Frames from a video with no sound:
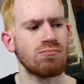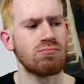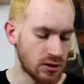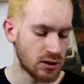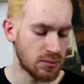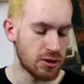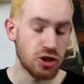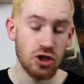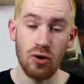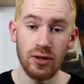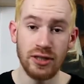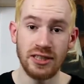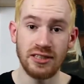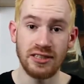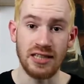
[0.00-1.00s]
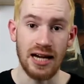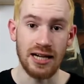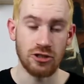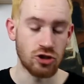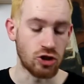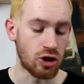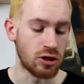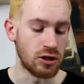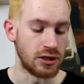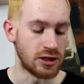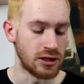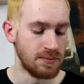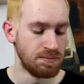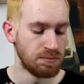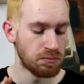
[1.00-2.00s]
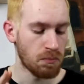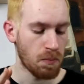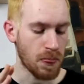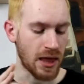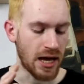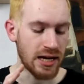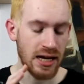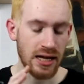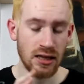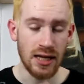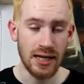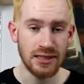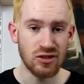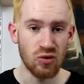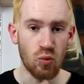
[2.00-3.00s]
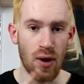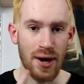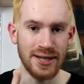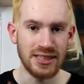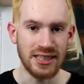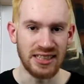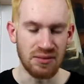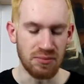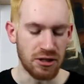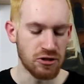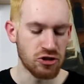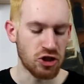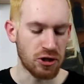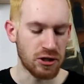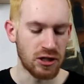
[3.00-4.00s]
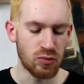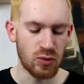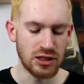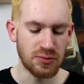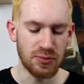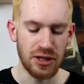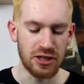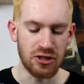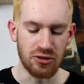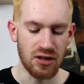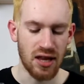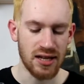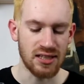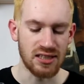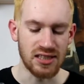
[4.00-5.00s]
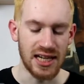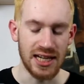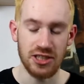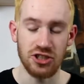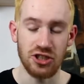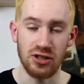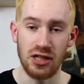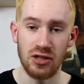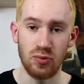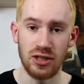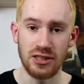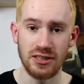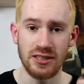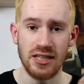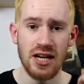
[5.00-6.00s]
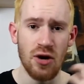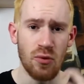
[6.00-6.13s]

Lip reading: The majority is dark chocolate. And I like the white and the milk chocolate ones, but I don't like the dark chocolate ones,